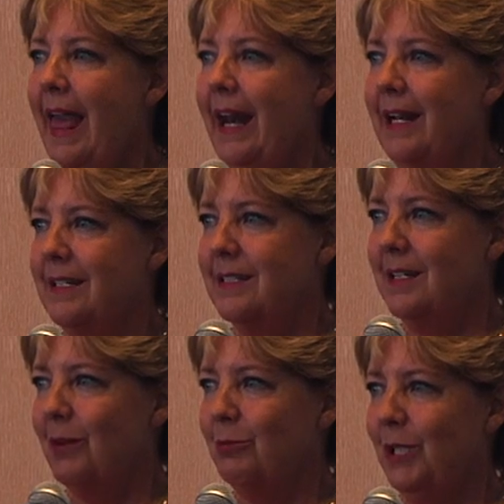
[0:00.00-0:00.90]
And I just
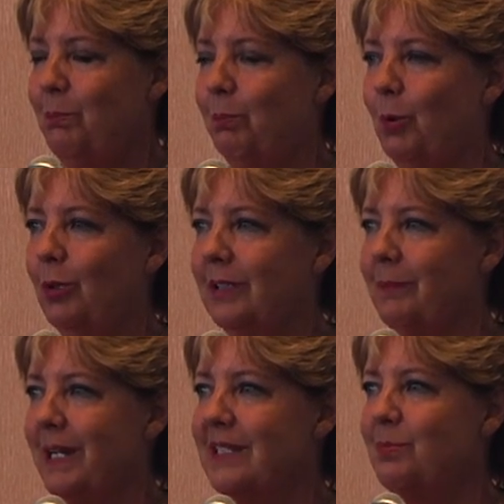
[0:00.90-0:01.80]
got really bold
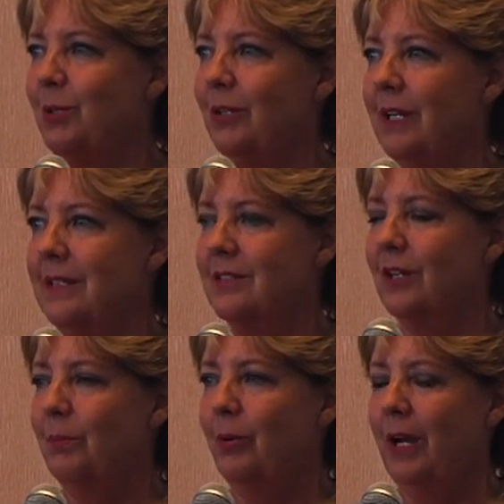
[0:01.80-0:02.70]
in my spirit and
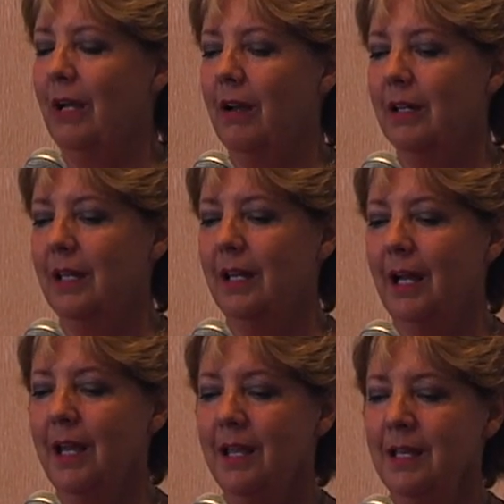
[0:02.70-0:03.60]
started praying, God, can
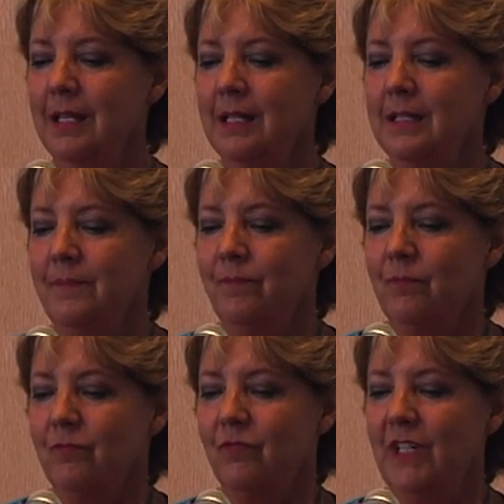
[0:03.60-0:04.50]
I
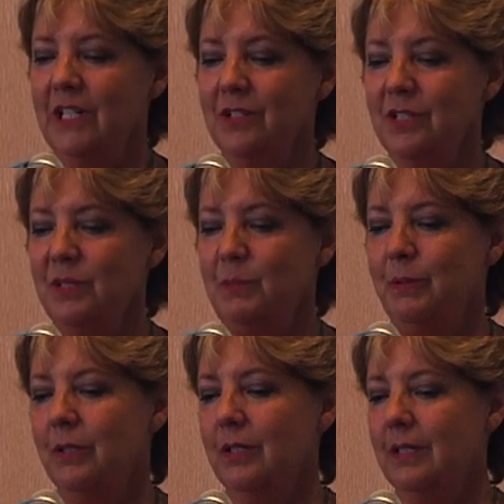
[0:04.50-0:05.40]
finish this
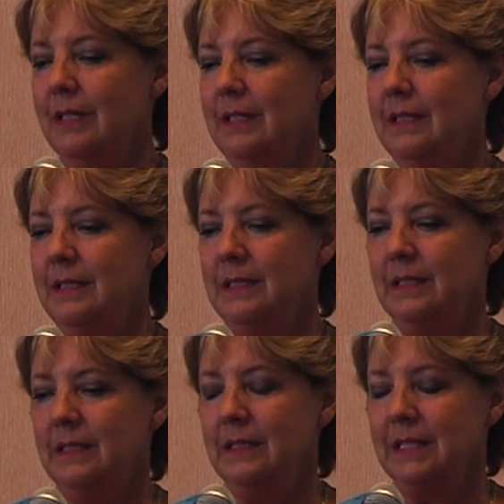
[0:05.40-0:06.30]
book?
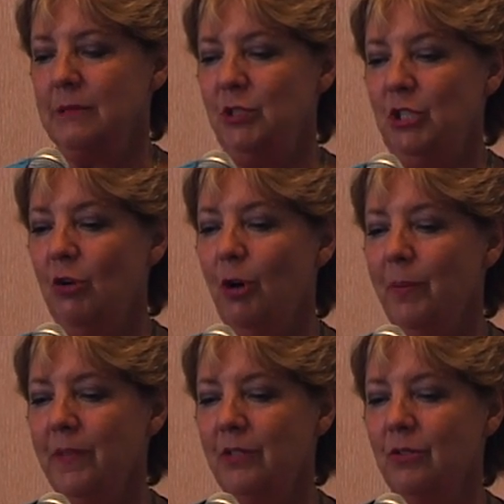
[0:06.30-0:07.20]
Will you
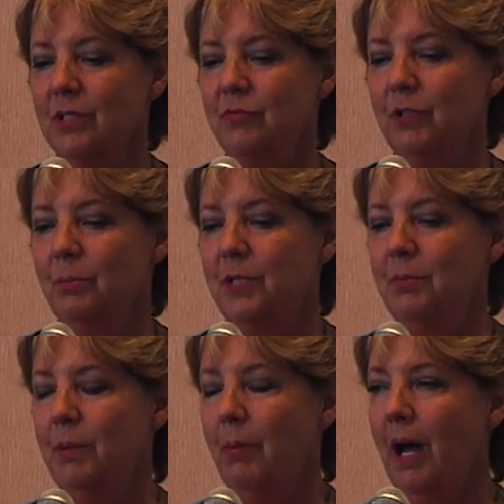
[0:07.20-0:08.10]
open the doors for it
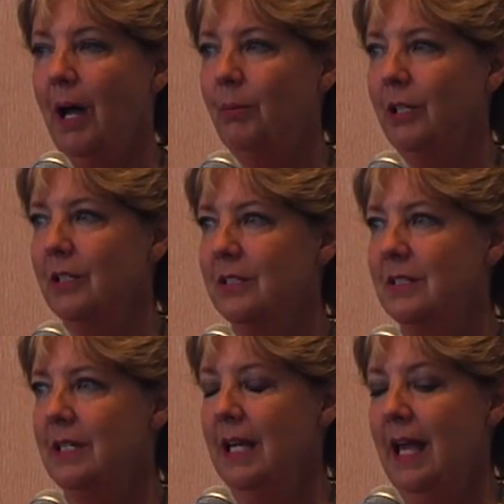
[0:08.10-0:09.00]
to be
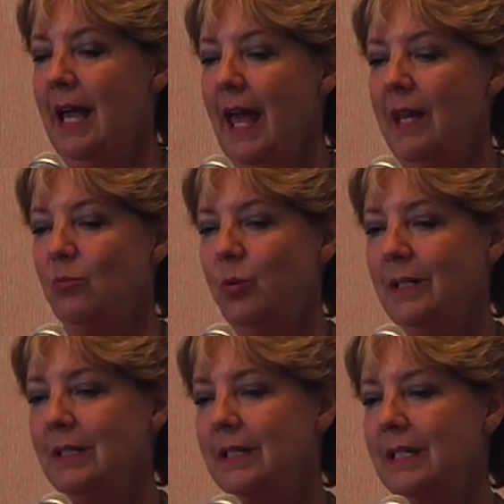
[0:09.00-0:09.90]
published? And
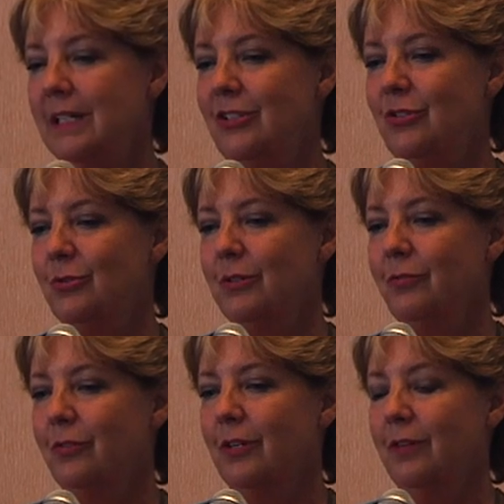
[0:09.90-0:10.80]
will it endure
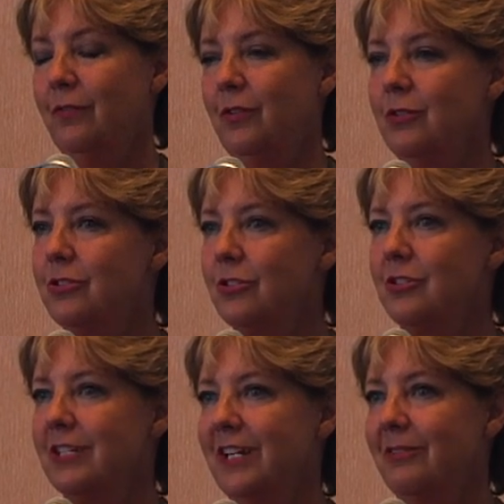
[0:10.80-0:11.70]
for a future
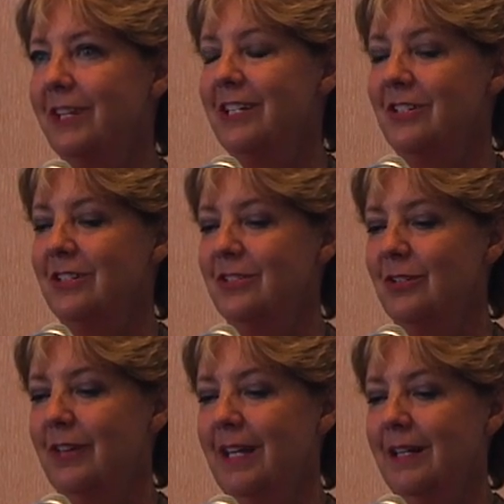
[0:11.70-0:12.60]
generation
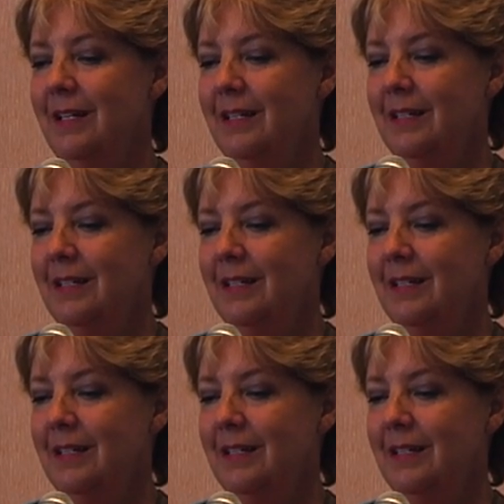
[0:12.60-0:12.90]
so that